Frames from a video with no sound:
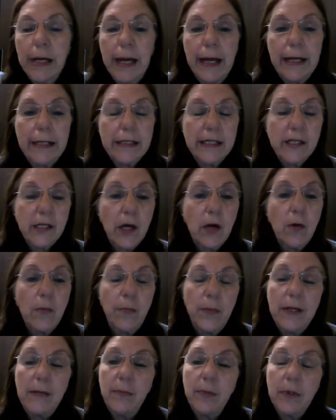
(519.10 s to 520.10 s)
And so
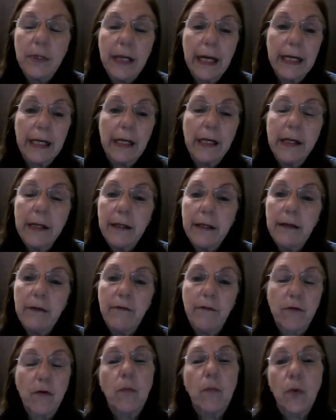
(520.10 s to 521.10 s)
people can learn
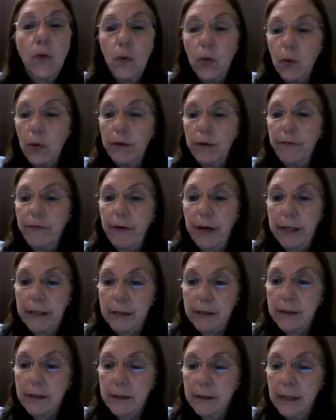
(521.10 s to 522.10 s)
from all of
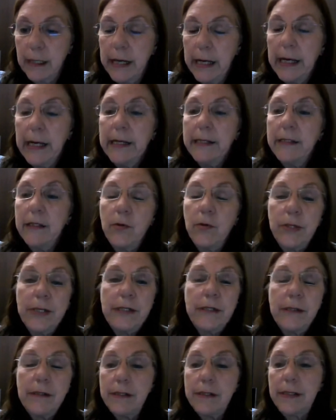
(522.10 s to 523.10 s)
us. So
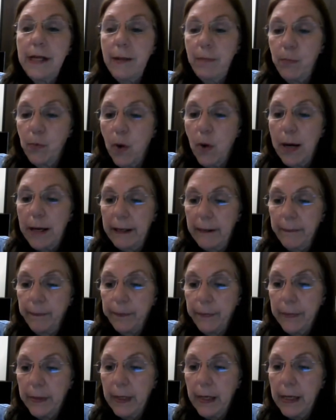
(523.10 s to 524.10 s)
this is step one.
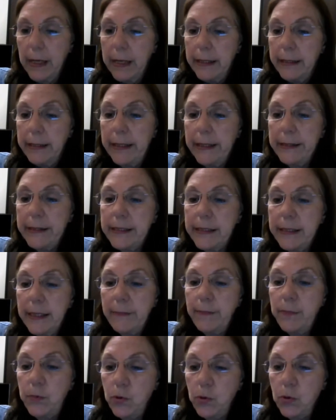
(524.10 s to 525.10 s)
Then
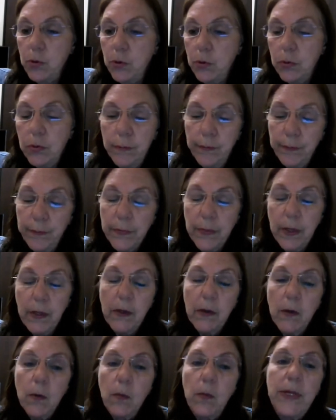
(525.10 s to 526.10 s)
step two,
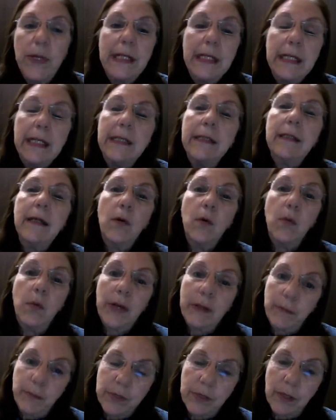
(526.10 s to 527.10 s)
we need a
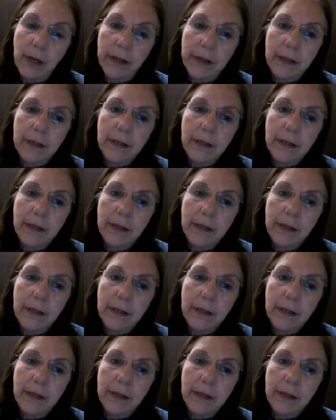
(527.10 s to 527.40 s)
website.